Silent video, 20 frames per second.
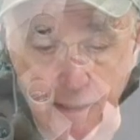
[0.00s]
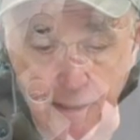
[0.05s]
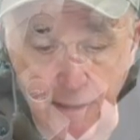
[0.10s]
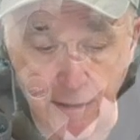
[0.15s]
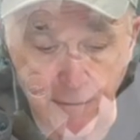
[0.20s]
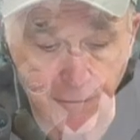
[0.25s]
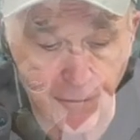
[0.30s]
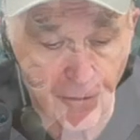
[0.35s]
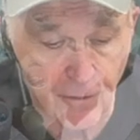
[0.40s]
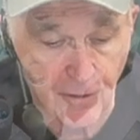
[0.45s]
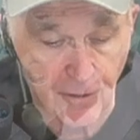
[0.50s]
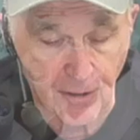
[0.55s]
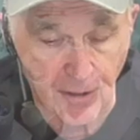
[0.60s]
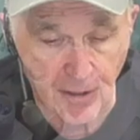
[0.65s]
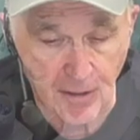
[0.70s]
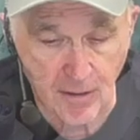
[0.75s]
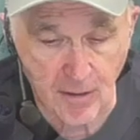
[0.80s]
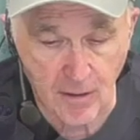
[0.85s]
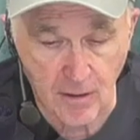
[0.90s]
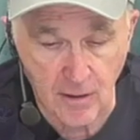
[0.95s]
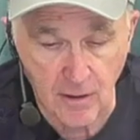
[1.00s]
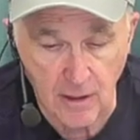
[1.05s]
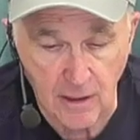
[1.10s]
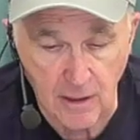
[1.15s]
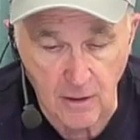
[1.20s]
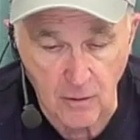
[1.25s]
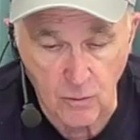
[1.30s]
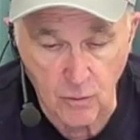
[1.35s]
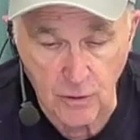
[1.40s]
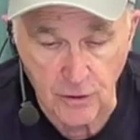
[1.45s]
different than
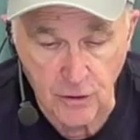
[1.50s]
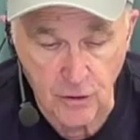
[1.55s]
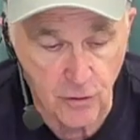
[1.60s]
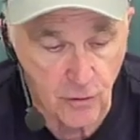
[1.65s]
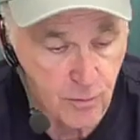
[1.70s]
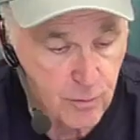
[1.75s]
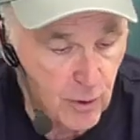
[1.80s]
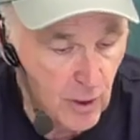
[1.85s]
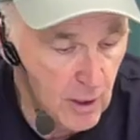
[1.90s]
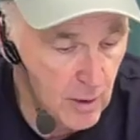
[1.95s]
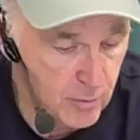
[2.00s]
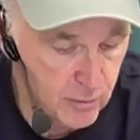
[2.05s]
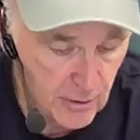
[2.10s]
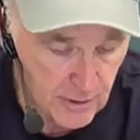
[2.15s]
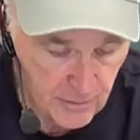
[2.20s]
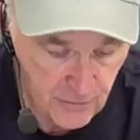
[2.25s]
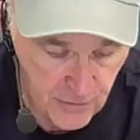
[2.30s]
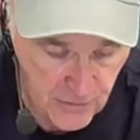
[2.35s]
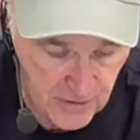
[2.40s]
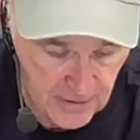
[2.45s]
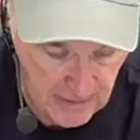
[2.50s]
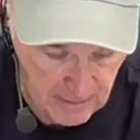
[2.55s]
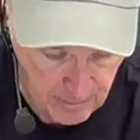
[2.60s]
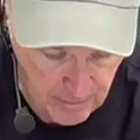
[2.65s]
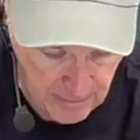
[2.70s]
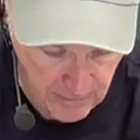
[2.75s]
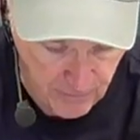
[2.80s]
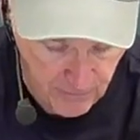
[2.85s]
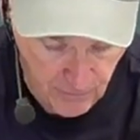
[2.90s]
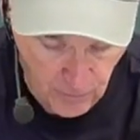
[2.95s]
what you probably have seen
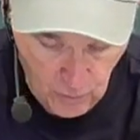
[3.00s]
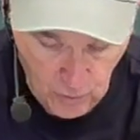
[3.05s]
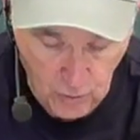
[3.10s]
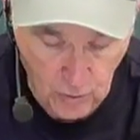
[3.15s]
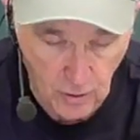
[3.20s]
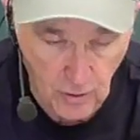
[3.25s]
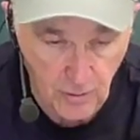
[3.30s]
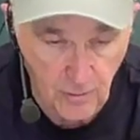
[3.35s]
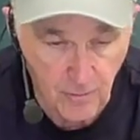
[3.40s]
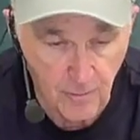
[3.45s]
before.